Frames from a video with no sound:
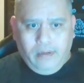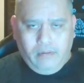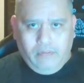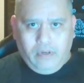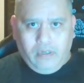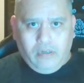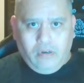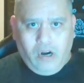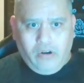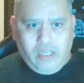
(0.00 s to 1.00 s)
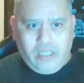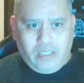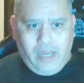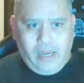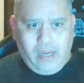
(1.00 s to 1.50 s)
of, you know, Arn and his
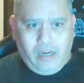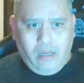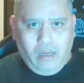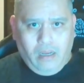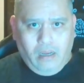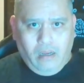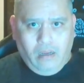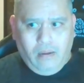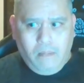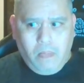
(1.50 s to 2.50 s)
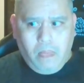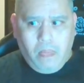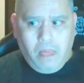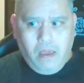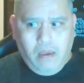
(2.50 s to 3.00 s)
dad.
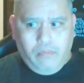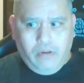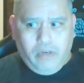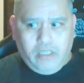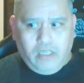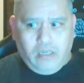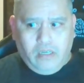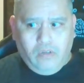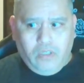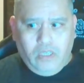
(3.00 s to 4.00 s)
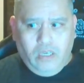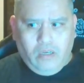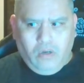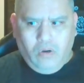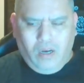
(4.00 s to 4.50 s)
And pretty much you see
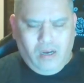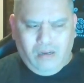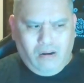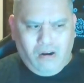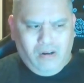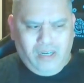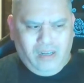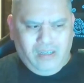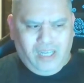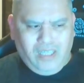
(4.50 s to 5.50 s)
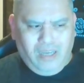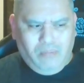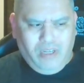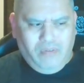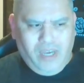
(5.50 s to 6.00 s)
Dusty, I
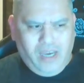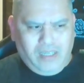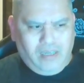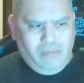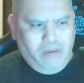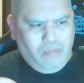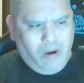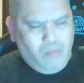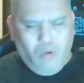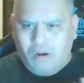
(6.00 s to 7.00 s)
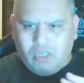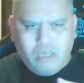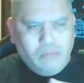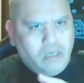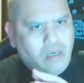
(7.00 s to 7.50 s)
believe he has maybe barbed wire or
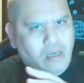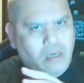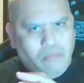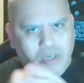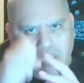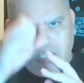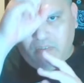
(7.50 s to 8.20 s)
something up against the